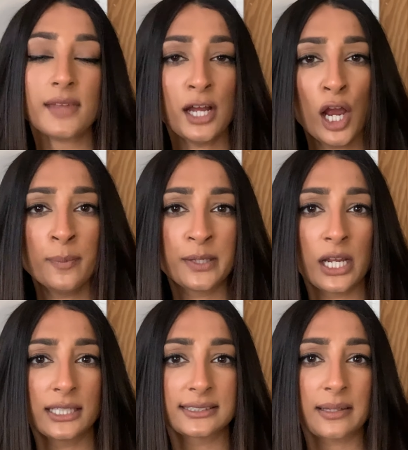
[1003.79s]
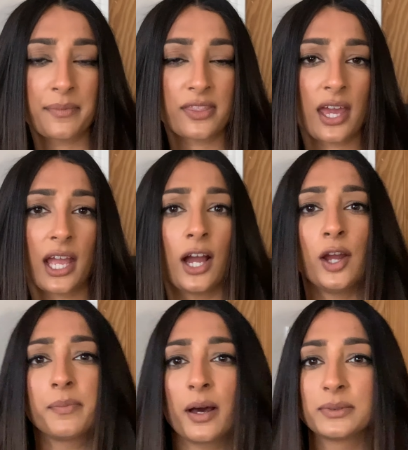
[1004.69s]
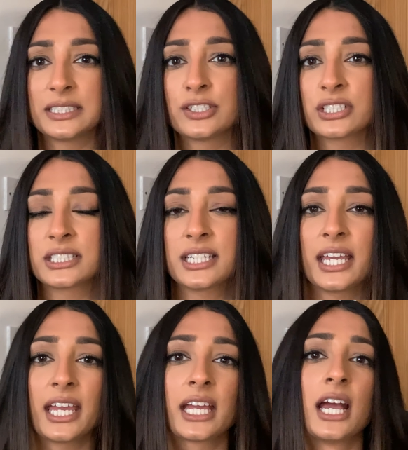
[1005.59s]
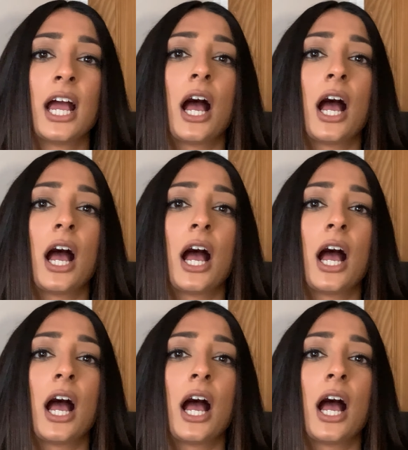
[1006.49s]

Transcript: I hope you learned something. I hope that was interesting.